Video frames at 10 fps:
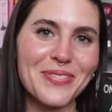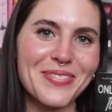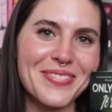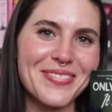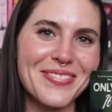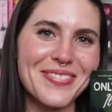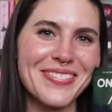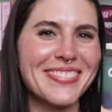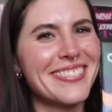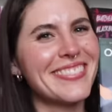Some of the other
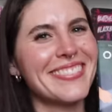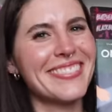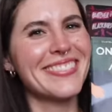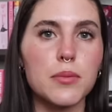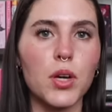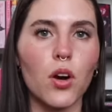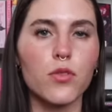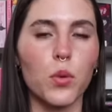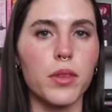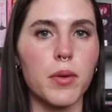books that are on my TBR
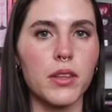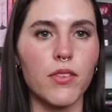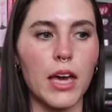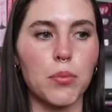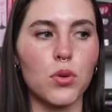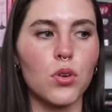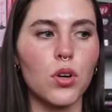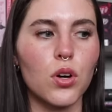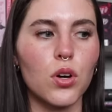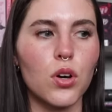for the month of
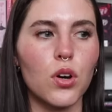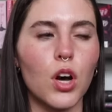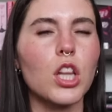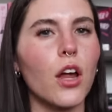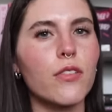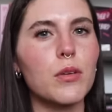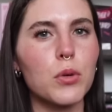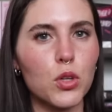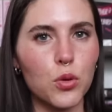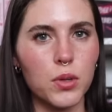April a lot of them
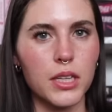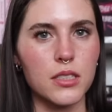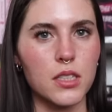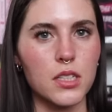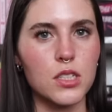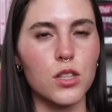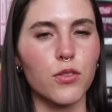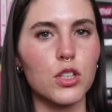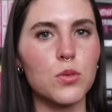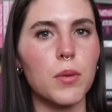are new releases, the
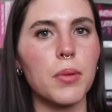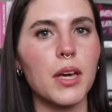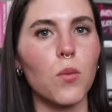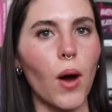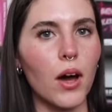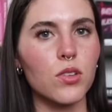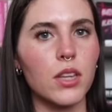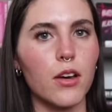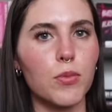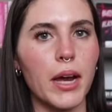first one being Wild
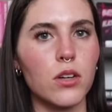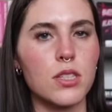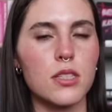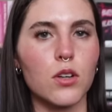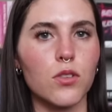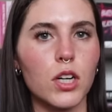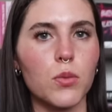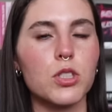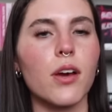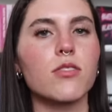Love by Elsie Silver,
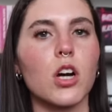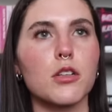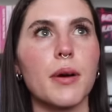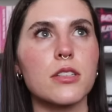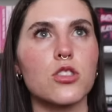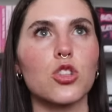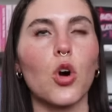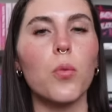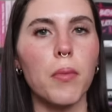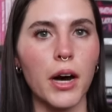which I've talked about
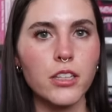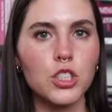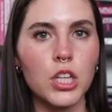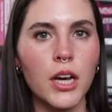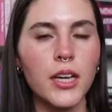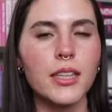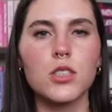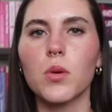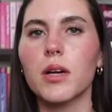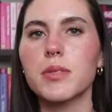so much.
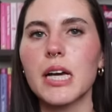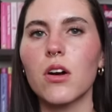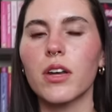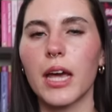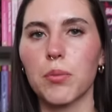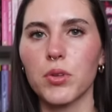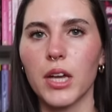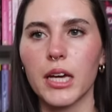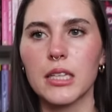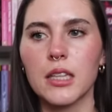This one comes out on April
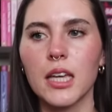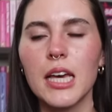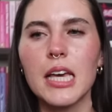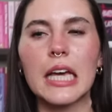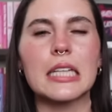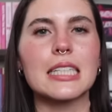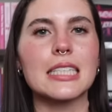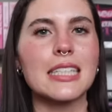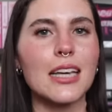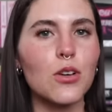9th. It is a
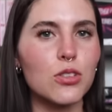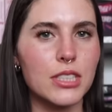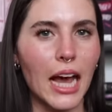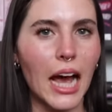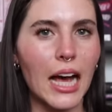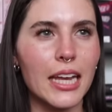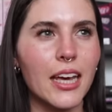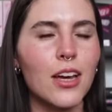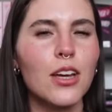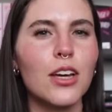single dad,
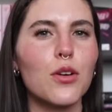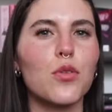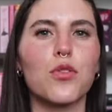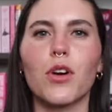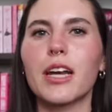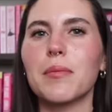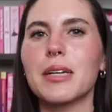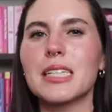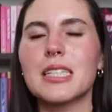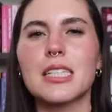
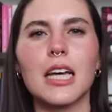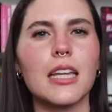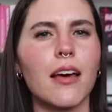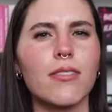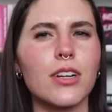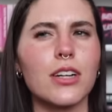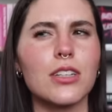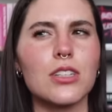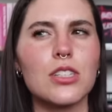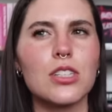frenemies to
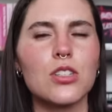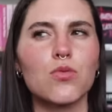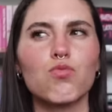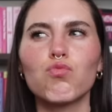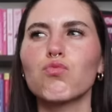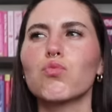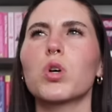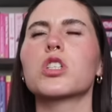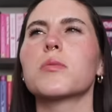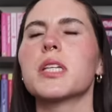lovers.
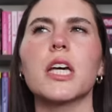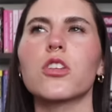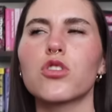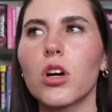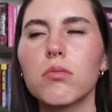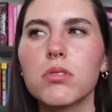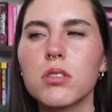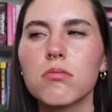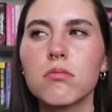What are some of the other tropes?